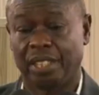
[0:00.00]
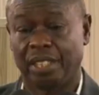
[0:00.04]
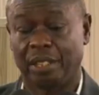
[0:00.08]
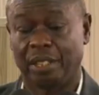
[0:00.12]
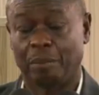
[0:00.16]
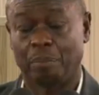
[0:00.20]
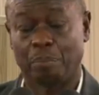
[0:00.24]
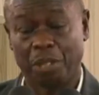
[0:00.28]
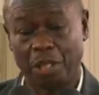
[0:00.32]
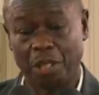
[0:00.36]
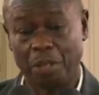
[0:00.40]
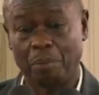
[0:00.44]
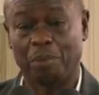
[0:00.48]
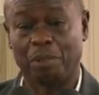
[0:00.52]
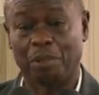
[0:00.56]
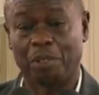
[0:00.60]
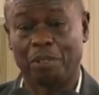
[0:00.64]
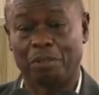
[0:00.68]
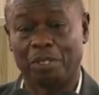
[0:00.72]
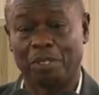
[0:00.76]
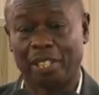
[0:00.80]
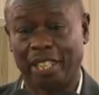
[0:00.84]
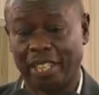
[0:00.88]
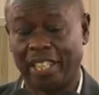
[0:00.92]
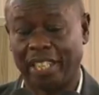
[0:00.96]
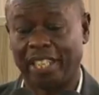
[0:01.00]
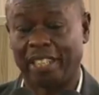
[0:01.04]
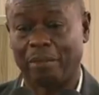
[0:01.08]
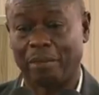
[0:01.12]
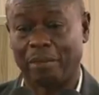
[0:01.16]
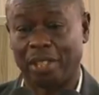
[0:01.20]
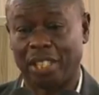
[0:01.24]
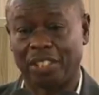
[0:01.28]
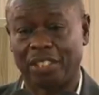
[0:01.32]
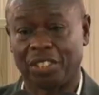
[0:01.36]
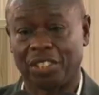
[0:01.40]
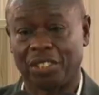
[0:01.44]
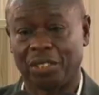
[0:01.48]
the people of Kenya
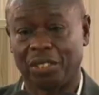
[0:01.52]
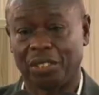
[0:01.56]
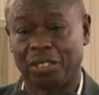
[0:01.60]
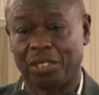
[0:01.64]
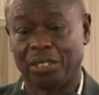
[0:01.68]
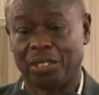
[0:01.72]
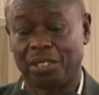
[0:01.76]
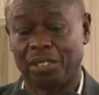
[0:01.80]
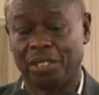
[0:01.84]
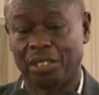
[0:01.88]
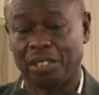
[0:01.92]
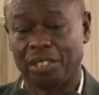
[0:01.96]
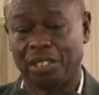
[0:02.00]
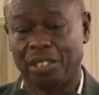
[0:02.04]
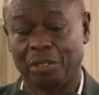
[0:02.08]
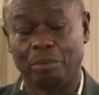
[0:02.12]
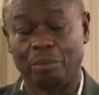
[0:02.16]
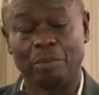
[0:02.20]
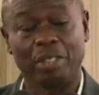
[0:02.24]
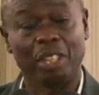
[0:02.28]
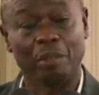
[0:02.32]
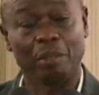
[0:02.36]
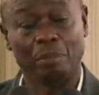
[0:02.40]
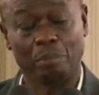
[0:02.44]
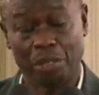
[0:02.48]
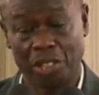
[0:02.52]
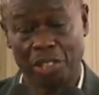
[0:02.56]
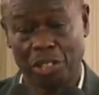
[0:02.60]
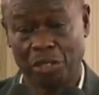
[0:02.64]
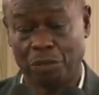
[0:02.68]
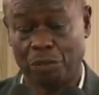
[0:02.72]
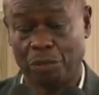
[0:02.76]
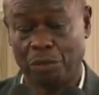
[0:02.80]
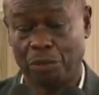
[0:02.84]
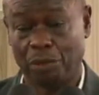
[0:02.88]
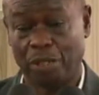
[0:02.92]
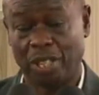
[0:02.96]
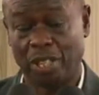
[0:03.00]
must remain
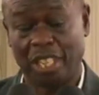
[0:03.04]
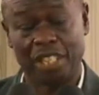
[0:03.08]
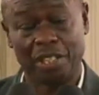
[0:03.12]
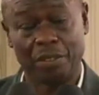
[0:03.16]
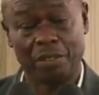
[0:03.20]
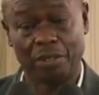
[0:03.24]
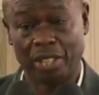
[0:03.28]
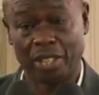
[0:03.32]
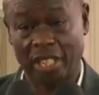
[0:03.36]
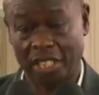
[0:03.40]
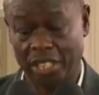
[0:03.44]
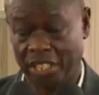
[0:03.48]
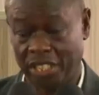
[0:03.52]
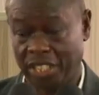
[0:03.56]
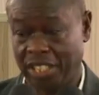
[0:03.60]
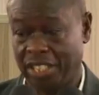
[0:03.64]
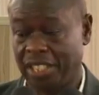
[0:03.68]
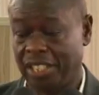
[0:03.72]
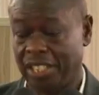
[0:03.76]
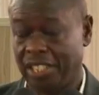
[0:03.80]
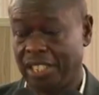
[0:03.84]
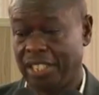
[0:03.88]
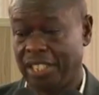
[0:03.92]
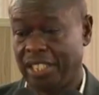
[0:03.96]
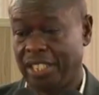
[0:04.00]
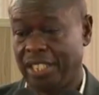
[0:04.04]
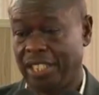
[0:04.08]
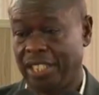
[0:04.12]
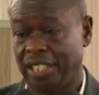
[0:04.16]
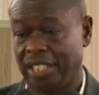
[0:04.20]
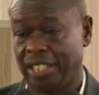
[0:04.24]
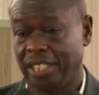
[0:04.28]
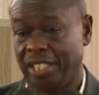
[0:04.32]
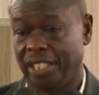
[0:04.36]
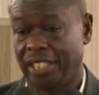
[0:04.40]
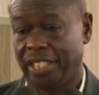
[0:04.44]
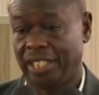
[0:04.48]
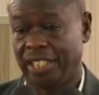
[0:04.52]
peaceful and united
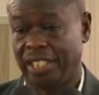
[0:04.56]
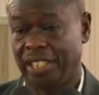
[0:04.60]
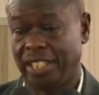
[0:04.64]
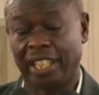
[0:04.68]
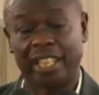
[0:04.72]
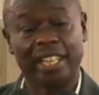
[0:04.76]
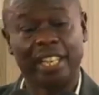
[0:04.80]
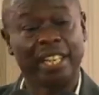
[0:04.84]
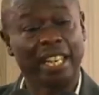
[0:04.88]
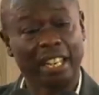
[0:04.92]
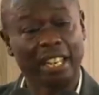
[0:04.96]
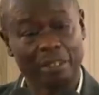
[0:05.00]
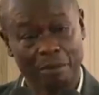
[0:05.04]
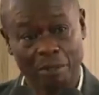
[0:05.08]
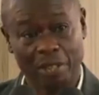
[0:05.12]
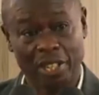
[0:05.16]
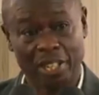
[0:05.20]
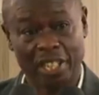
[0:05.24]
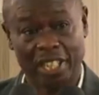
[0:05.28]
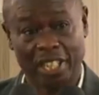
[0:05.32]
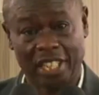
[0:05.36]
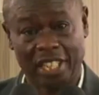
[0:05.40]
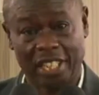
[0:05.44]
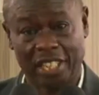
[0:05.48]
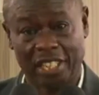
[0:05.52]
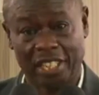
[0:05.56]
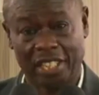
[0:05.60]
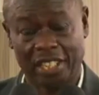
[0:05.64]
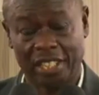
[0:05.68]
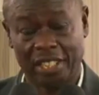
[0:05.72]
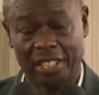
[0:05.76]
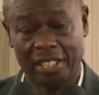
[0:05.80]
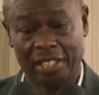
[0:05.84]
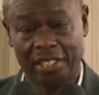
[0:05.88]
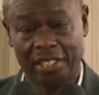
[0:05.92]
and love one another.